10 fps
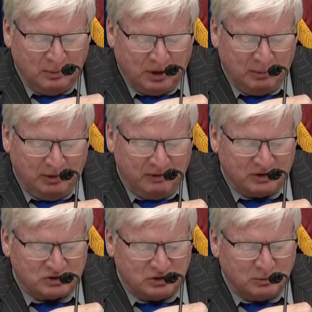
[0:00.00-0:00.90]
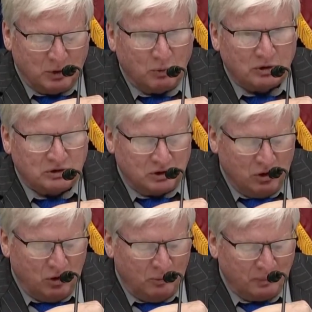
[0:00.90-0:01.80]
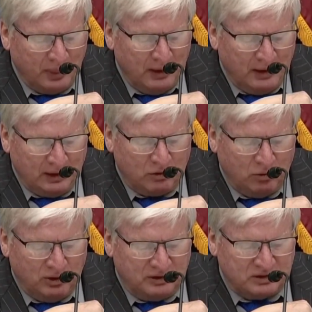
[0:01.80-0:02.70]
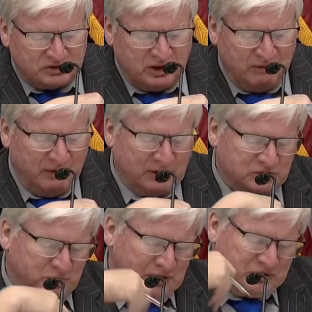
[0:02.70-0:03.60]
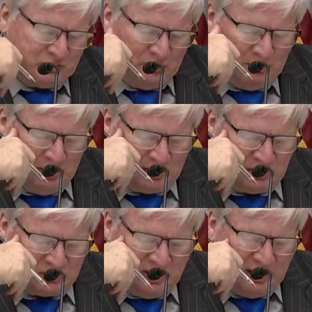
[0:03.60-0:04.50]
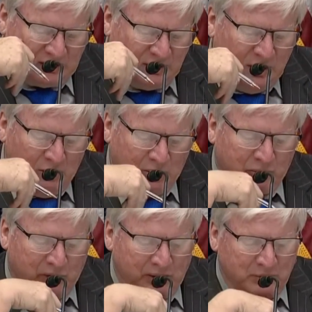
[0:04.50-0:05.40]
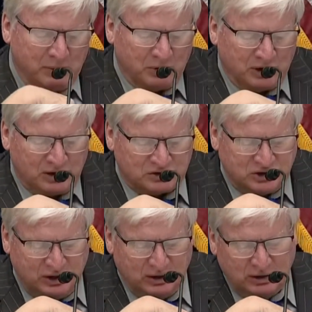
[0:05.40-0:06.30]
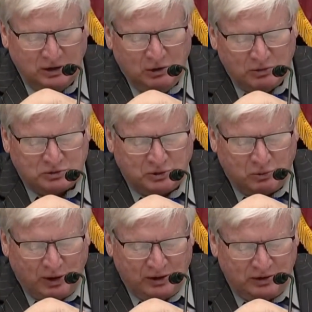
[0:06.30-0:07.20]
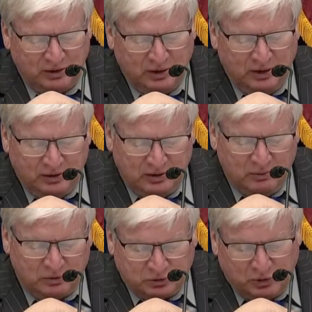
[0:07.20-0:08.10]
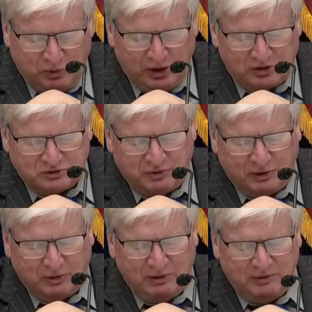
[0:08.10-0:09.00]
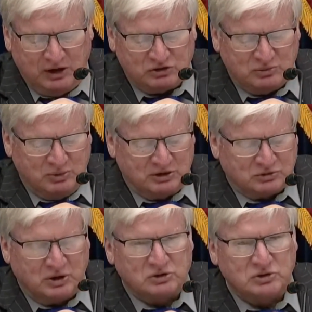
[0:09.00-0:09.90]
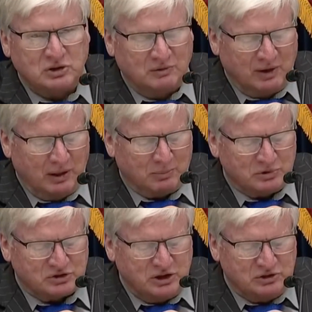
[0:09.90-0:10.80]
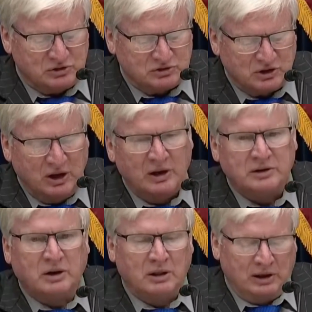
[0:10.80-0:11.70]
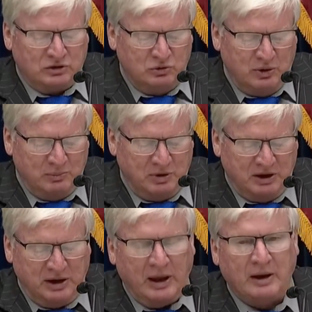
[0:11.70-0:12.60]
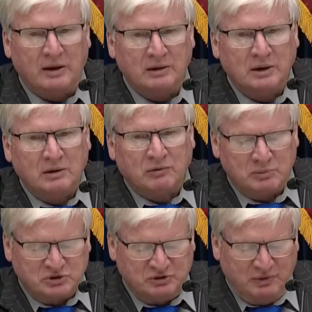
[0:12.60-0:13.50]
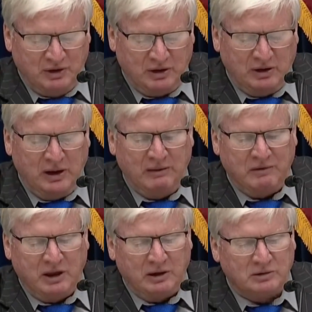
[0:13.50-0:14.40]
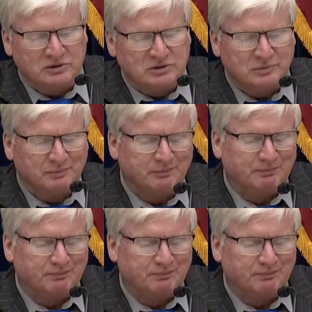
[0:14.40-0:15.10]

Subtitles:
they actually met over in Washington, D.C., and the meeting took place in the Sensitive Compartmented Information Facility, otherwise known as the SCIF, and which is a secure environment for discussing classified information.